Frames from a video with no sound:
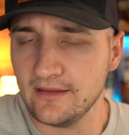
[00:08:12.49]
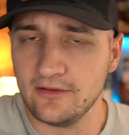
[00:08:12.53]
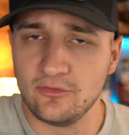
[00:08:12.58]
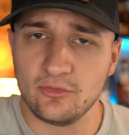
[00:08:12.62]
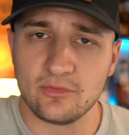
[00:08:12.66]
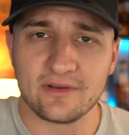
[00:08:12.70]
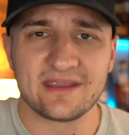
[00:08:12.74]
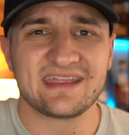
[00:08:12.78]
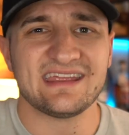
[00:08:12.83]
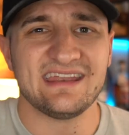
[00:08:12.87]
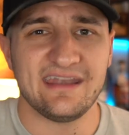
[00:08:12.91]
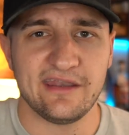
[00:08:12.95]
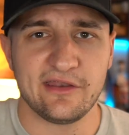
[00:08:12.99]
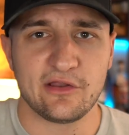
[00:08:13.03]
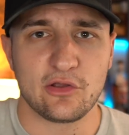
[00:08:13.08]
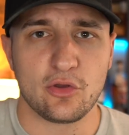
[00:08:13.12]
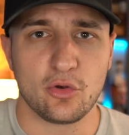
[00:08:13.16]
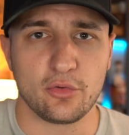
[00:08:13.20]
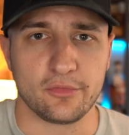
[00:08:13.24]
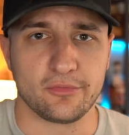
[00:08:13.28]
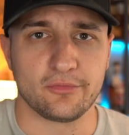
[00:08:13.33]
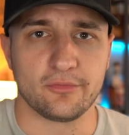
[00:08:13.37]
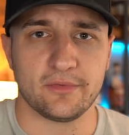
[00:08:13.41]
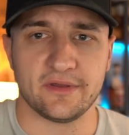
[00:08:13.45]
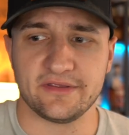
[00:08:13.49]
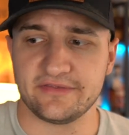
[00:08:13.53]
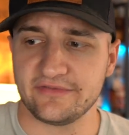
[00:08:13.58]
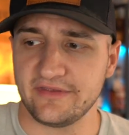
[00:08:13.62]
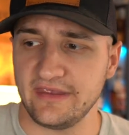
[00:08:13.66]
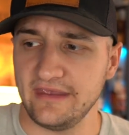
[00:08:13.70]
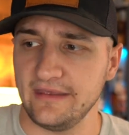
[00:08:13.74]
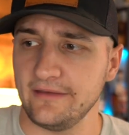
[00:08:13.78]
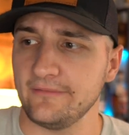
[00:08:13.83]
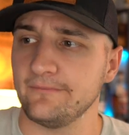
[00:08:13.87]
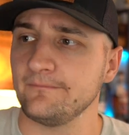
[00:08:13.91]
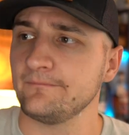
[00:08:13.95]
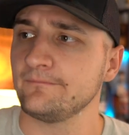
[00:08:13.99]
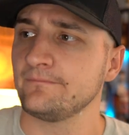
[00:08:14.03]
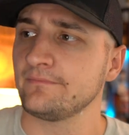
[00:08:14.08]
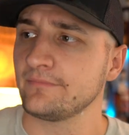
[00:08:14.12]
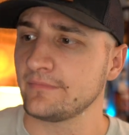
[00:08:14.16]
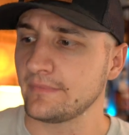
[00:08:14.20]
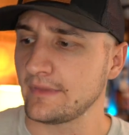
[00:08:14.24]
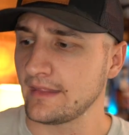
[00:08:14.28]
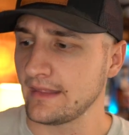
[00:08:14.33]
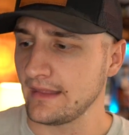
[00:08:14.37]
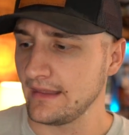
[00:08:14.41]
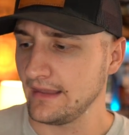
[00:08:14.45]
we're getting a corn whiskey.
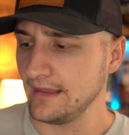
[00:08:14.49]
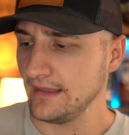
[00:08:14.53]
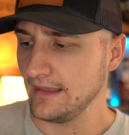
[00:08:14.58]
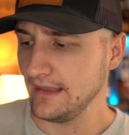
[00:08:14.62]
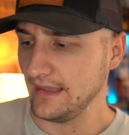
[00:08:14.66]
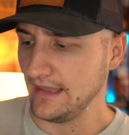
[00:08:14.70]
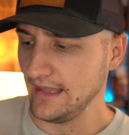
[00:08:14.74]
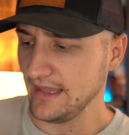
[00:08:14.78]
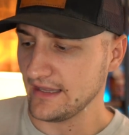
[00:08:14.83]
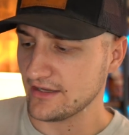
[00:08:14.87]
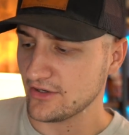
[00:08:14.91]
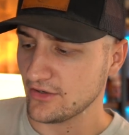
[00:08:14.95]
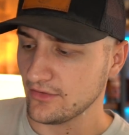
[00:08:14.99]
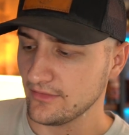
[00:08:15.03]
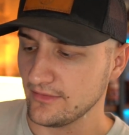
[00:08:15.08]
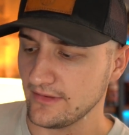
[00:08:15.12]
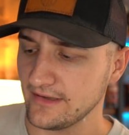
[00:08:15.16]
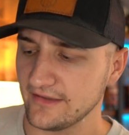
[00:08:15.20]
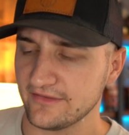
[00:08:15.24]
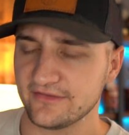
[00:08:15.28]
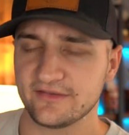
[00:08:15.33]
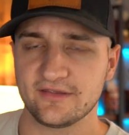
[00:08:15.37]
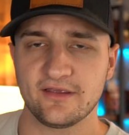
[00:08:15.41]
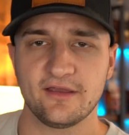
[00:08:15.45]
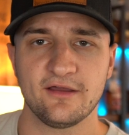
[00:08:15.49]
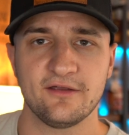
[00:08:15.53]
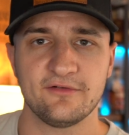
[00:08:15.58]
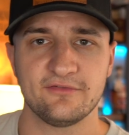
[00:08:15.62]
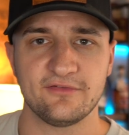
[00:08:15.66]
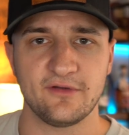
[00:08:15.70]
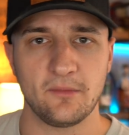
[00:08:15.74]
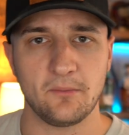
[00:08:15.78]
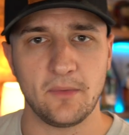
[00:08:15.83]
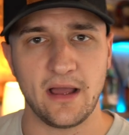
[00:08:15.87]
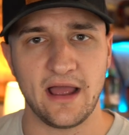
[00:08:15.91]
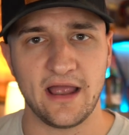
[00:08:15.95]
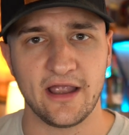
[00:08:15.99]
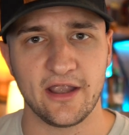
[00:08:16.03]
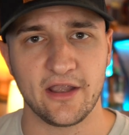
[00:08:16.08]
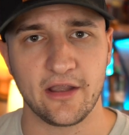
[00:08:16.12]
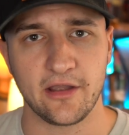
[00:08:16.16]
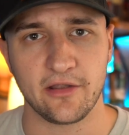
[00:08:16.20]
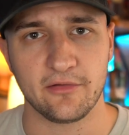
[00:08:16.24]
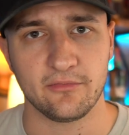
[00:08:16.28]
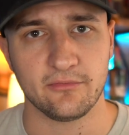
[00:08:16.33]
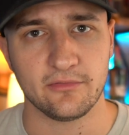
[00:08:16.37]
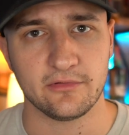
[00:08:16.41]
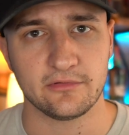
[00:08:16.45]
Icarus from
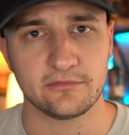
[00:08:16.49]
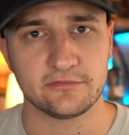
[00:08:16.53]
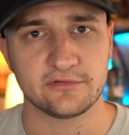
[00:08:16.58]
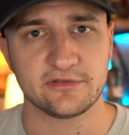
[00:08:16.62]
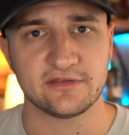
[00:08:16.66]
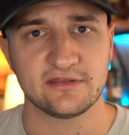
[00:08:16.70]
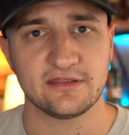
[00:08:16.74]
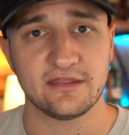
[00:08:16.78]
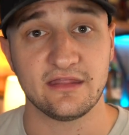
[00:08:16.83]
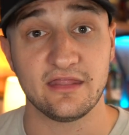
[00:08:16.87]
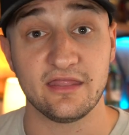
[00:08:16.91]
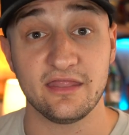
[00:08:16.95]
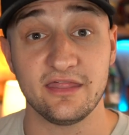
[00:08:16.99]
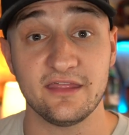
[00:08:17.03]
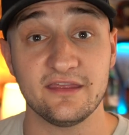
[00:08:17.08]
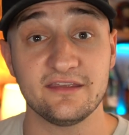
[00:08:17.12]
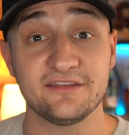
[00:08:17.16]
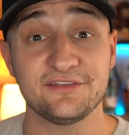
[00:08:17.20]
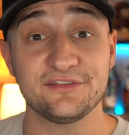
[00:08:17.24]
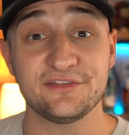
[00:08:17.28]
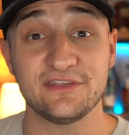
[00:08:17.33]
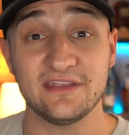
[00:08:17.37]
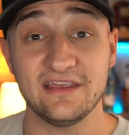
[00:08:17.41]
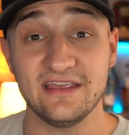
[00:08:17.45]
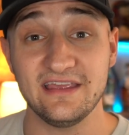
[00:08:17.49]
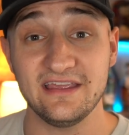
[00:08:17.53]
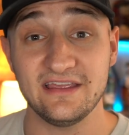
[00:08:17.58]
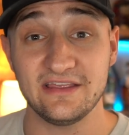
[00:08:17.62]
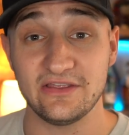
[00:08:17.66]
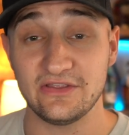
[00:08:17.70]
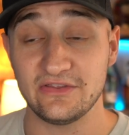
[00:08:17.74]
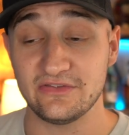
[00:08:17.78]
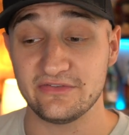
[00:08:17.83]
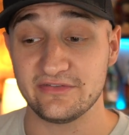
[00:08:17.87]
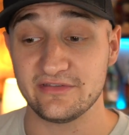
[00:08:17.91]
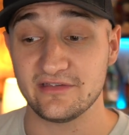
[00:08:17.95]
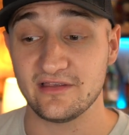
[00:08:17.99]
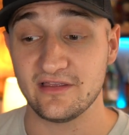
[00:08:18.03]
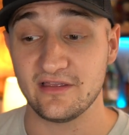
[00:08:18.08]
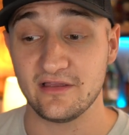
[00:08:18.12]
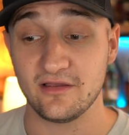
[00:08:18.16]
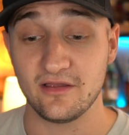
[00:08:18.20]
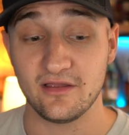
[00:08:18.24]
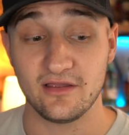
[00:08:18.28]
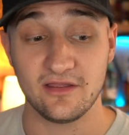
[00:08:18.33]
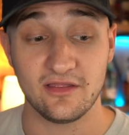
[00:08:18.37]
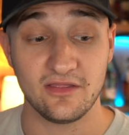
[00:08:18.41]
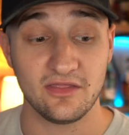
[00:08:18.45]
Iron Root. This is
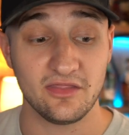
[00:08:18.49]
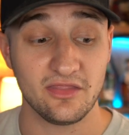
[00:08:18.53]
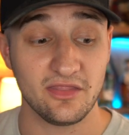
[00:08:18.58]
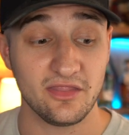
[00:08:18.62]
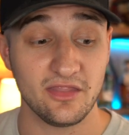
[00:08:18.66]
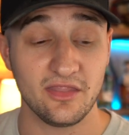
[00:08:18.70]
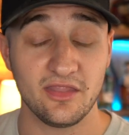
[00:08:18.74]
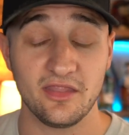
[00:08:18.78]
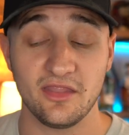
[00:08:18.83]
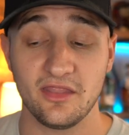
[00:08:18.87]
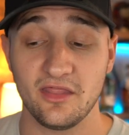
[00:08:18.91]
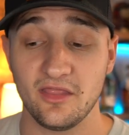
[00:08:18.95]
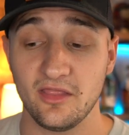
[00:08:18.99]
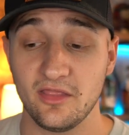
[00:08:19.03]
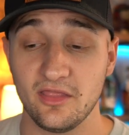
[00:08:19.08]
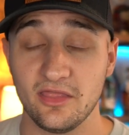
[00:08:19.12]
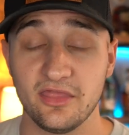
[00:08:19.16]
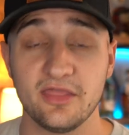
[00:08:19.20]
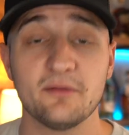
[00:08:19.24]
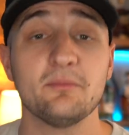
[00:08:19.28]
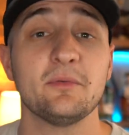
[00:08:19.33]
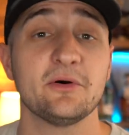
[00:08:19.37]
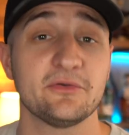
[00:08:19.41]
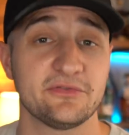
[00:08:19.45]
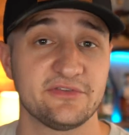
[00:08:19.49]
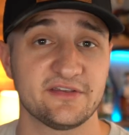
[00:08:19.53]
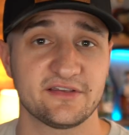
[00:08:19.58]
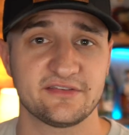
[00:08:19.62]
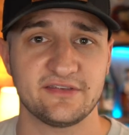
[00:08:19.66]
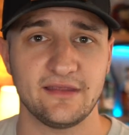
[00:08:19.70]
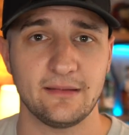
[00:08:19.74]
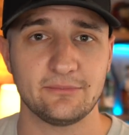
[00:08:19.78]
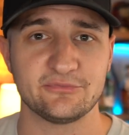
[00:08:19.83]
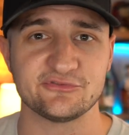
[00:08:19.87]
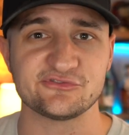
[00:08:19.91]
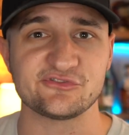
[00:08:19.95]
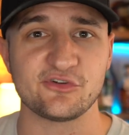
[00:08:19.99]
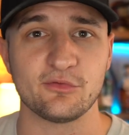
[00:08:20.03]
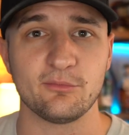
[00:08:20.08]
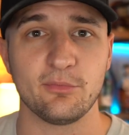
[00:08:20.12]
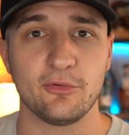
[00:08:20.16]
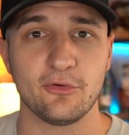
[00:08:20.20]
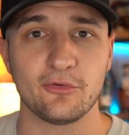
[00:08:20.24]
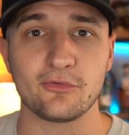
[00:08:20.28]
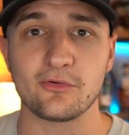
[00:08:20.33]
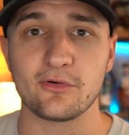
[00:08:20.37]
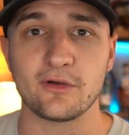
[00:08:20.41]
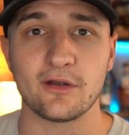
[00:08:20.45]
the most exceptional
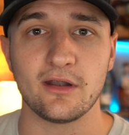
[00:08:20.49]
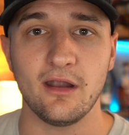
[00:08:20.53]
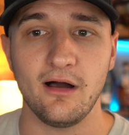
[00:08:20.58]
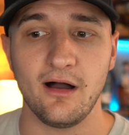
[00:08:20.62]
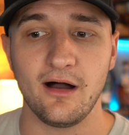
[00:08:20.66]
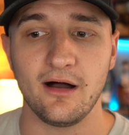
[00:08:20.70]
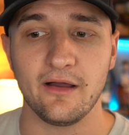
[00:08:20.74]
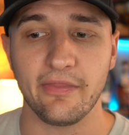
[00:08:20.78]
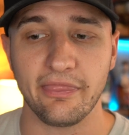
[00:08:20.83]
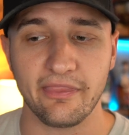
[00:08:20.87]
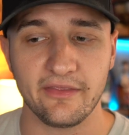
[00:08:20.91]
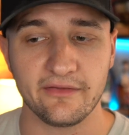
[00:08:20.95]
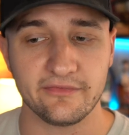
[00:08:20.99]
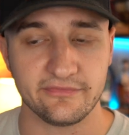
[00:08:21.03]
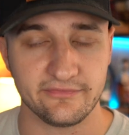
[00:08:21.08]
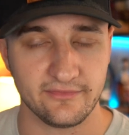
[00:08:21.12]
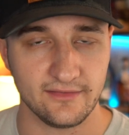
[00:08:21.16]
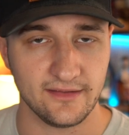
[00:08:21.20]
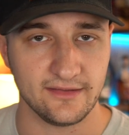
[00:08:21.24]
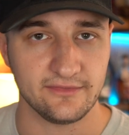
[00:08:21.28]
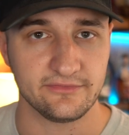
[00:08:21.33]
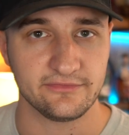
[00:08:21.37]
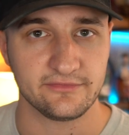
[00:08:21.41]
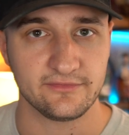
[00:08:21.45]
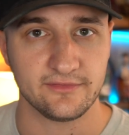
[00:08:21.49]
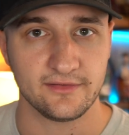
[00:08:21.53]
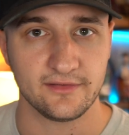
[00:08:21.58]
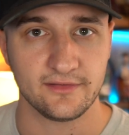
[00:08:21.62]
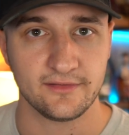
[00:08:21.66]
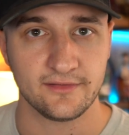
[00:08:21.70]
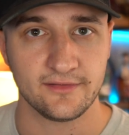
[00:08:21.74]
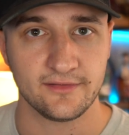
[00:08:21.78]
pour on this list.